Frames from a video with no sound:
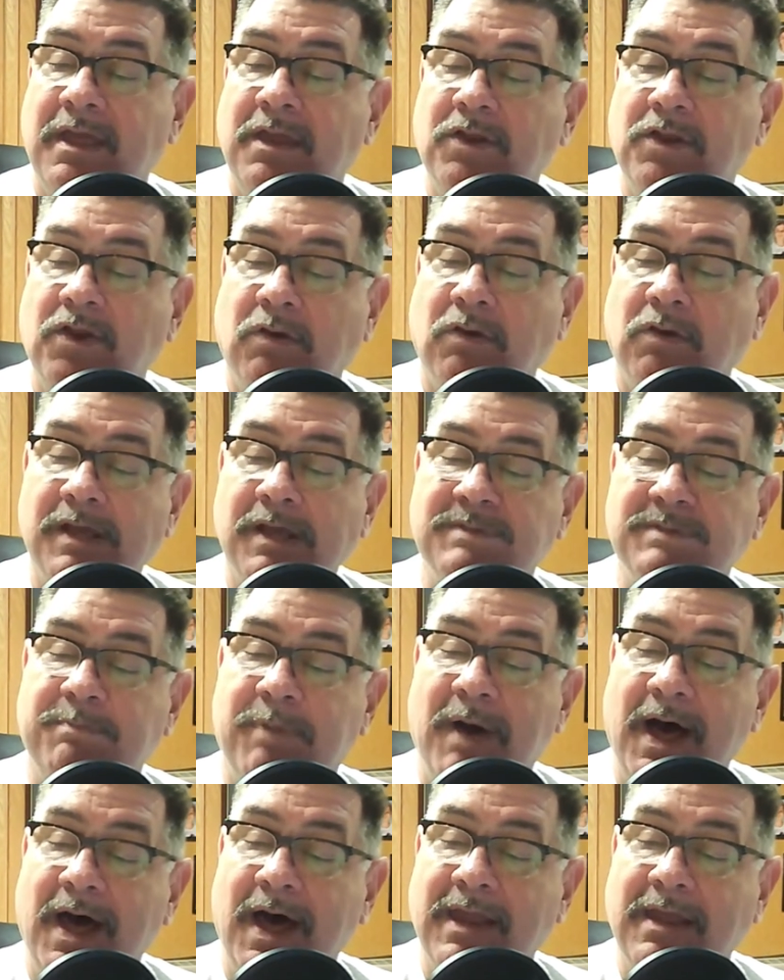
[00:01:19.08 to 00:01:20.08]
in Christ's
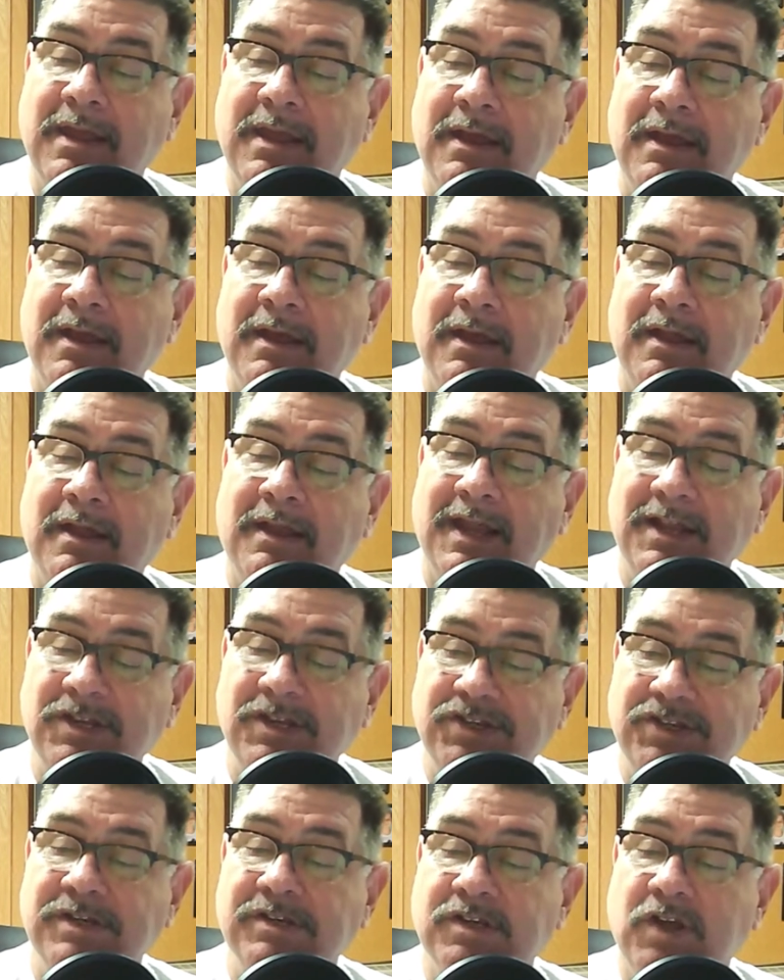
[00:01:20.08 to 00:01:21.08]
body,
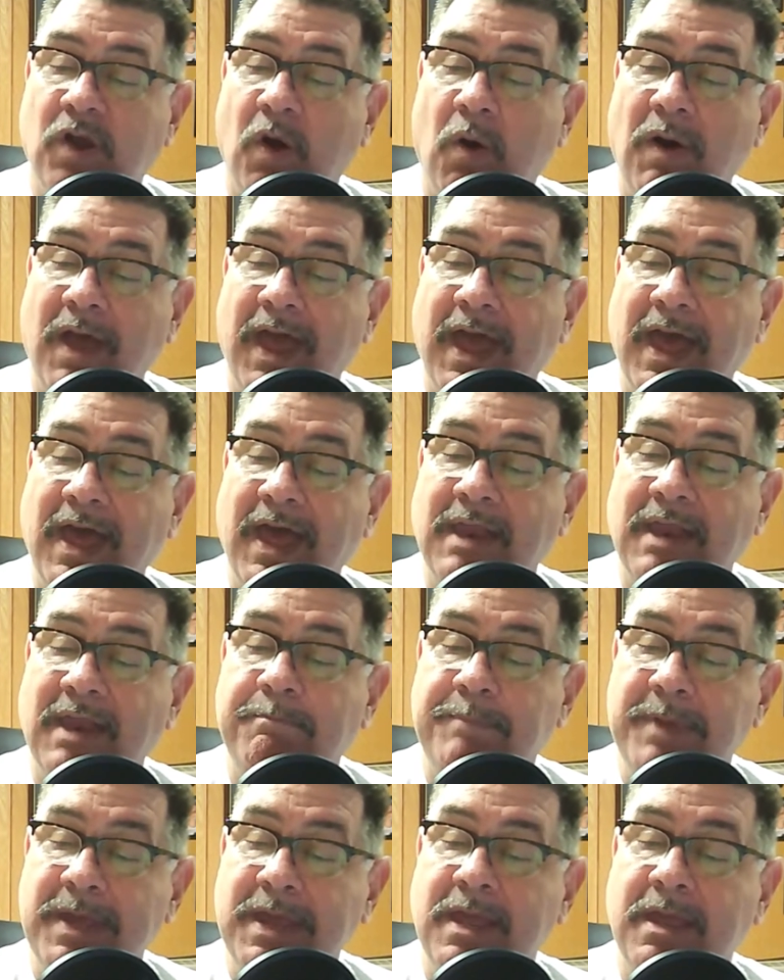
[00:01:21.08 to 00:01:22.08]
let's just go ahead
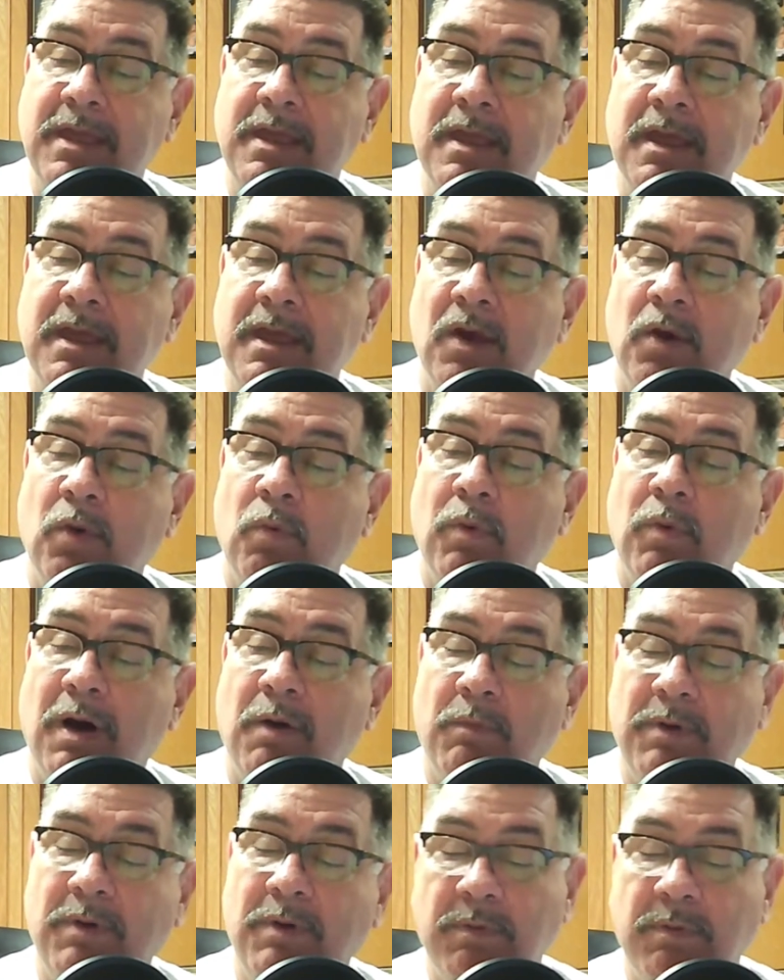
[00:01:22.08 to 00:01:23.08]
and be
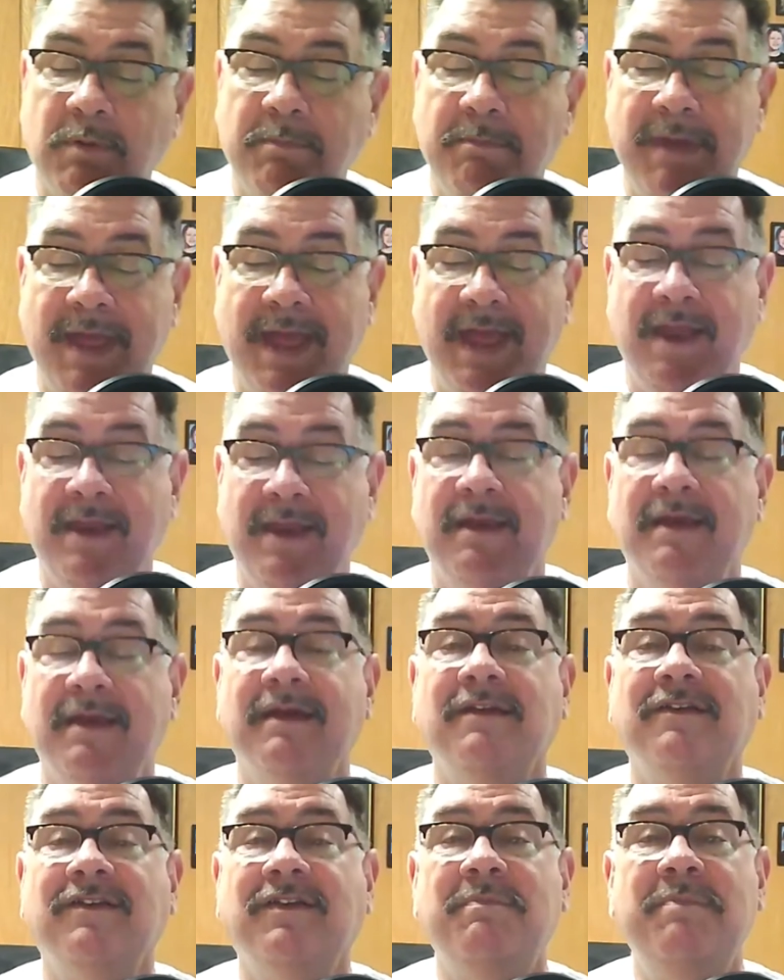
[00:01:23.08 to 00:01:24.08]
what we were made
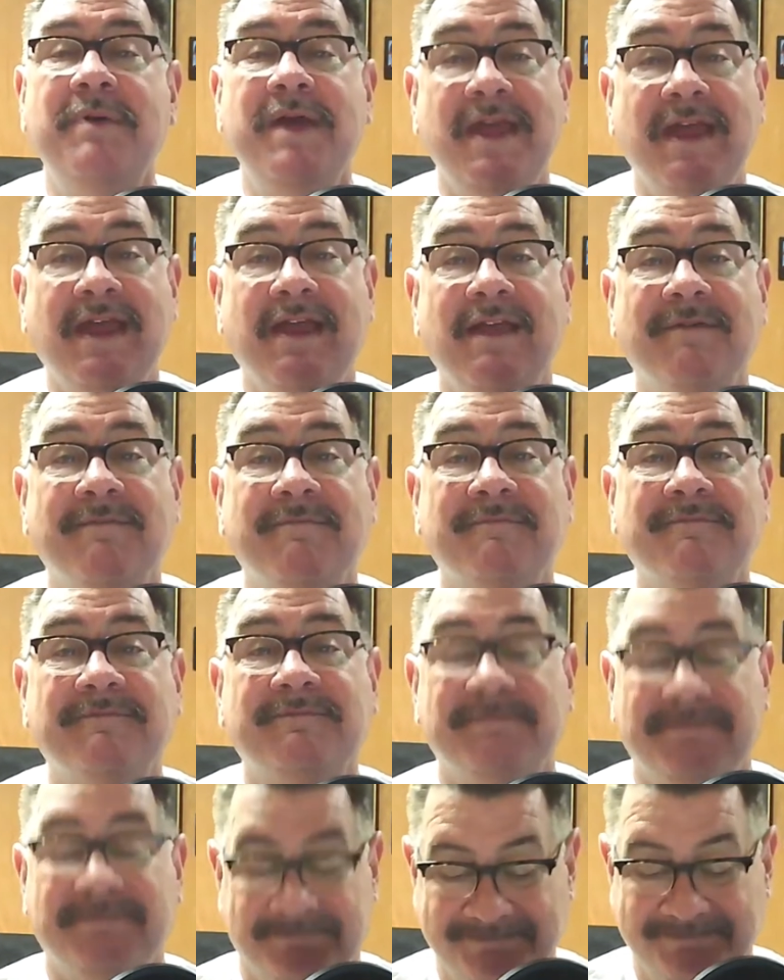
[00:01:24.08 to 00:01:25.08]
to be.
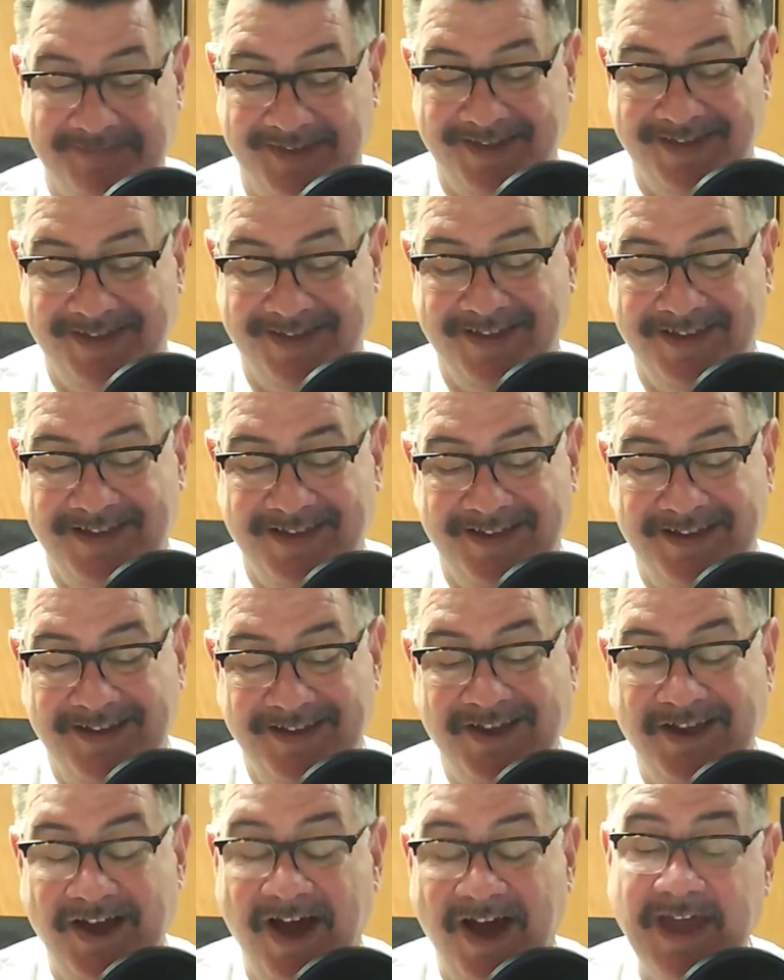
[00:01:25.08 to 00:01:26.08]

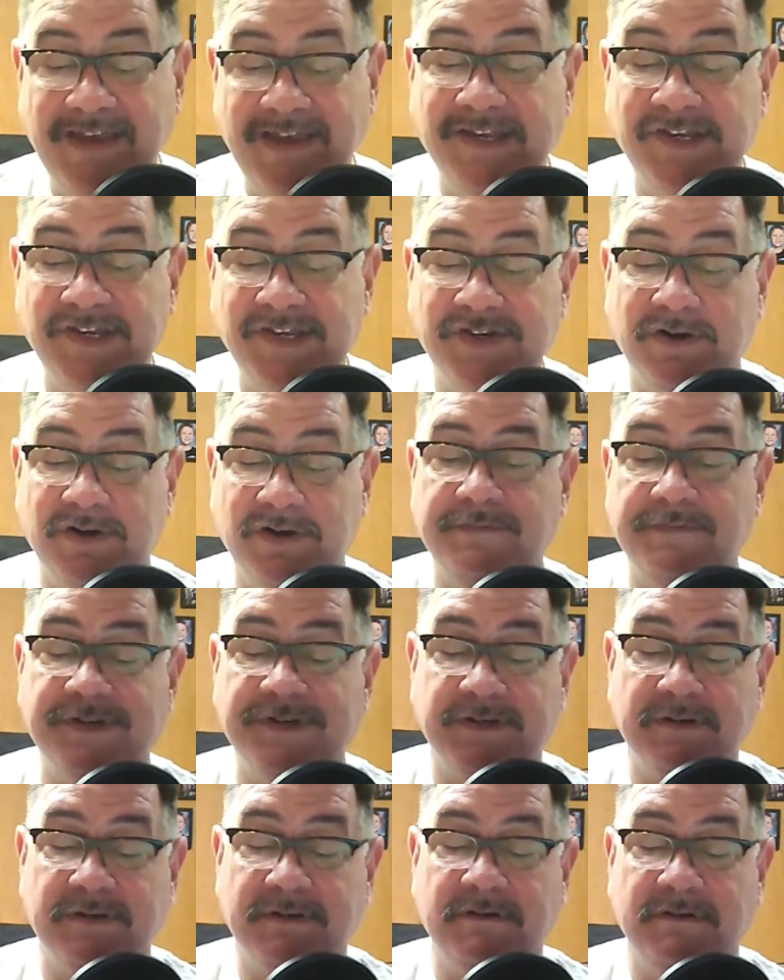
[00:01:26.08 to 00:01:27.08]
God
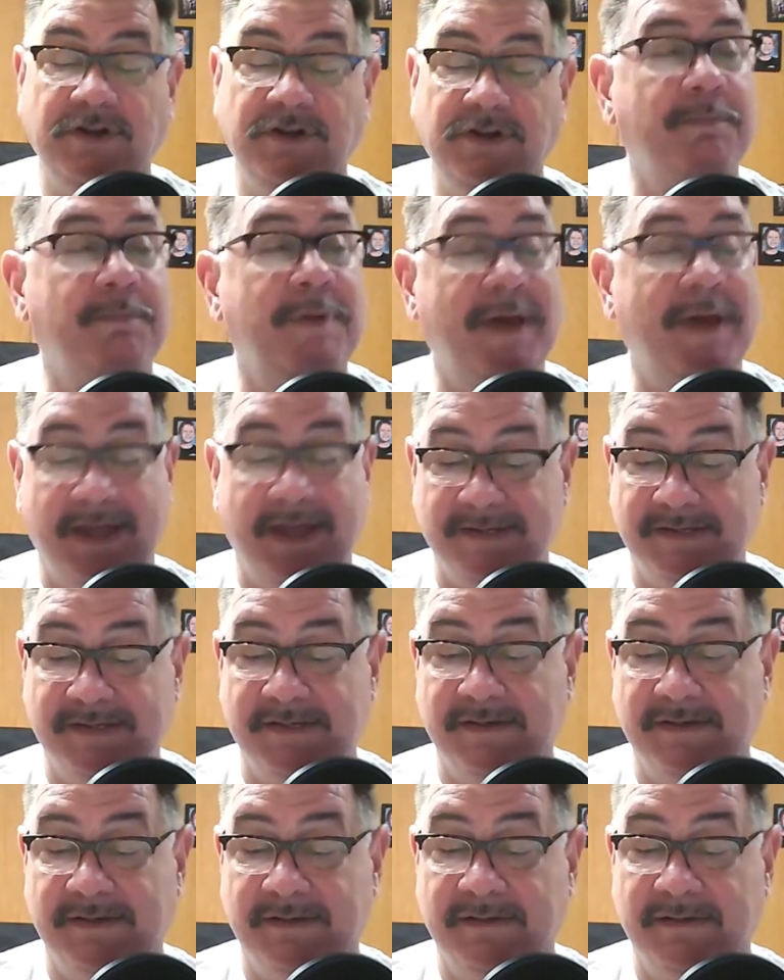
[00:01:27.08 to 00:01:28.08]
deserves your
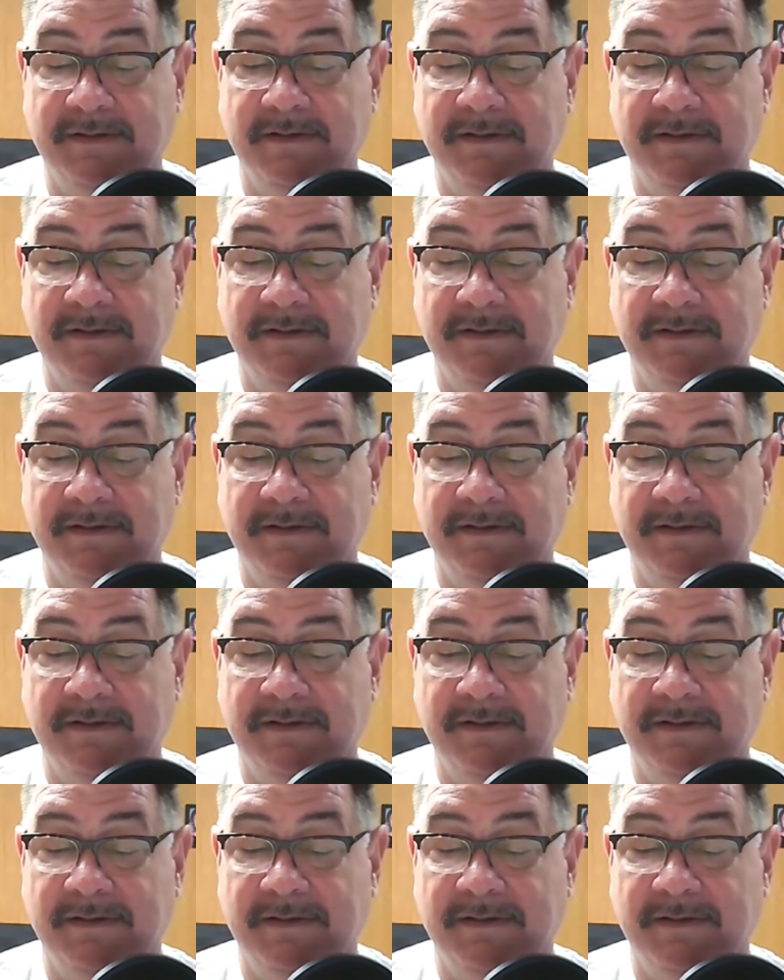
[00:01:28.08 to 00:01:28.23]
best.